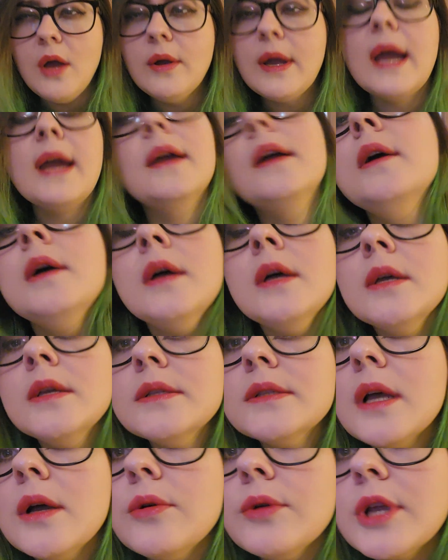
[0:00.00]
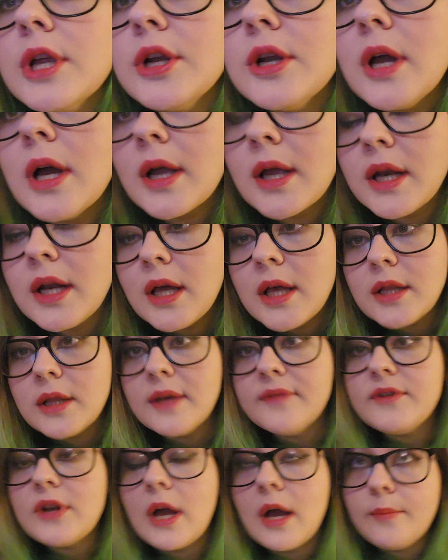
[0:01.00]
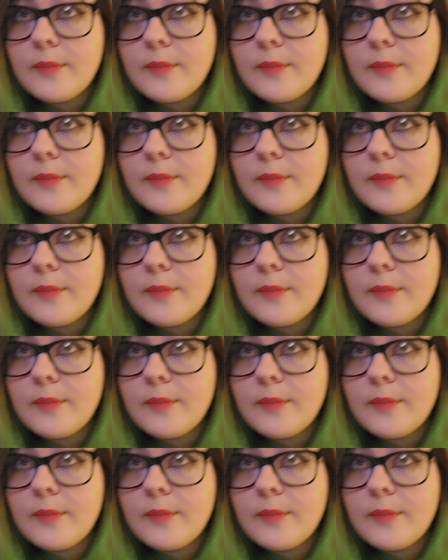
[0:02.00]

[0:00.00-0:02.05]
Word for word: Okay, so you're not gonna lift,